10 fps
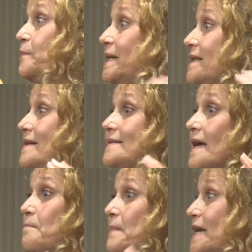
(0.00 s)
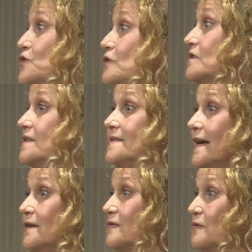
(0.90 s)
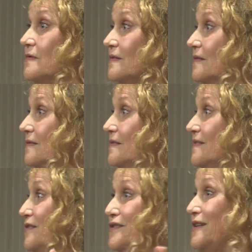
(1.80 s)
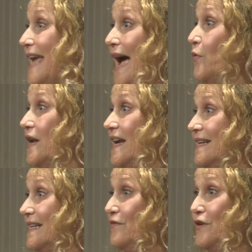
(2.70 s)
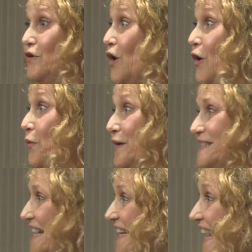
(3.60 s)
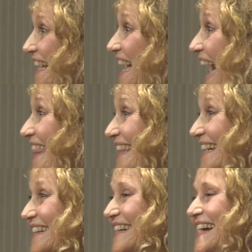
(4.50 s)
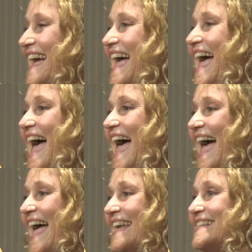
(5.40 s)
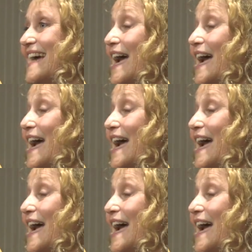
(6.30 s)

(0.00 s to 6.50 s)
up being this, like, major designer gown that I didn't even know until I got there. And